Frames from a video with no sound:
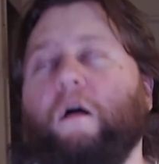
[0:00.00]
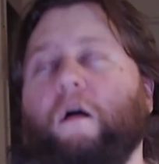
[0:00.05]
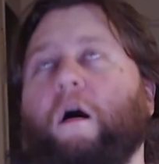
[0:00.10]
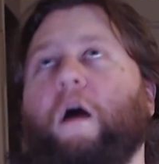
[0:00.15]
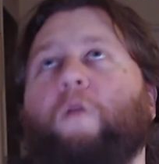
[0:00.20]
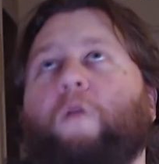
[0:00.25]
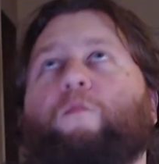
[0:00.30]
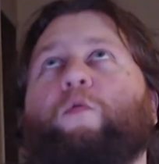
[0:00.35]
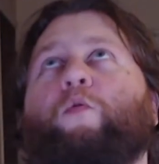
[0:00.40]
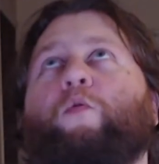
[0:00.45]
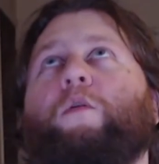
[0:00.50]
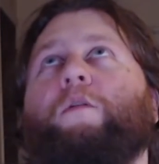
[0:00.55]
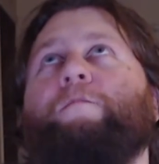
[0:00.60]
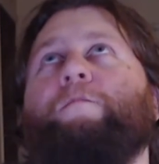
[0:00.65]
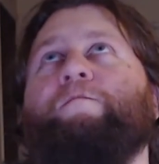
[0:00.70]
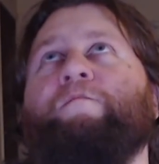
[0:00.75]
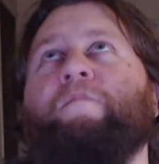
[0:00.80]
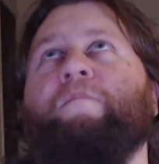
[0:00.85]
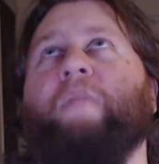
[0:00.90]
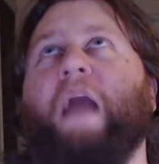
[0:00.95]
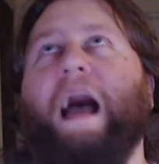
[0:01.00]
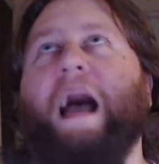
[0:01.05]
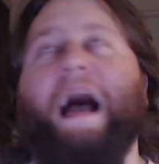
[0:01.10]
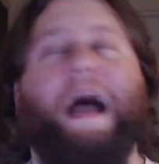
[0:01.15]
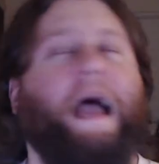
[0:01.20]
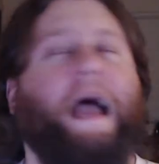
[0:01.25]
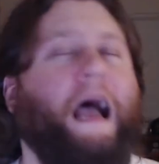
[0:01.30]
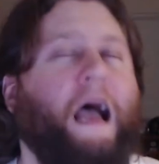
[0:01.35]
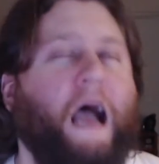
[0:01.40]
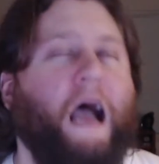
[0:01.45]

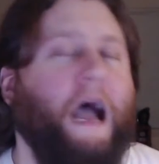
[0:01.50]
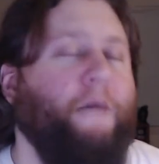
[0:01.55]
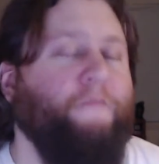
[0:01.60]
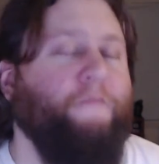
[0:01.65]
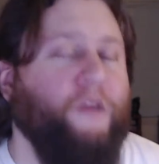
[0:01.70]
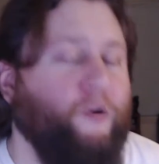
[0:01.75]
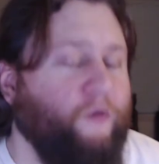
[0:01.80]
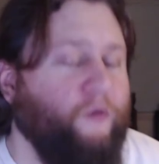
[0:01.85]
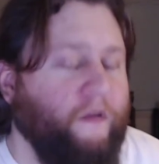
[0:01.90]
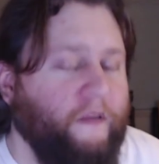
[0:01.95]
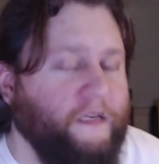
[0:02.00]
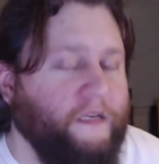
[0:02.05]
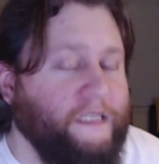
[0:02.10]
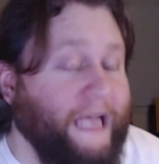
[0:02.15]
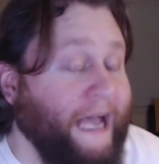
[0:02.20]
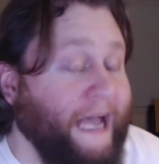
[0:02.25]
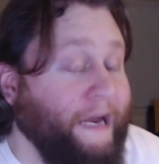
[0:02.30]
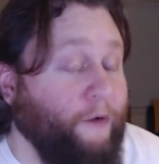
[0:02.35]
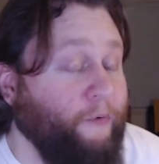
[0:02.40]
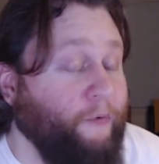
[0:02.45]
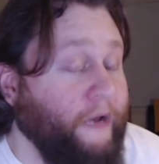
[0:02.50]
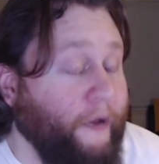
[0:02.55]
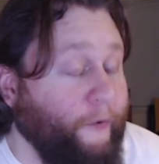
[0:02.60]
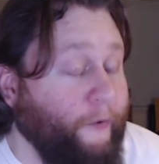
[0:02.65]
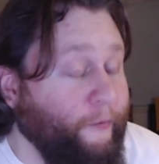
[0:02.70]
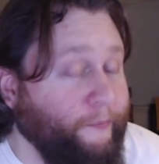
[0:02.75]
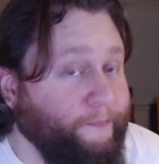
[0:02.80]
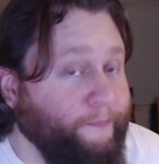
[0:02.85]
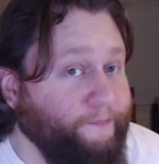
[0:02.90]
I'm new to this. I don't know.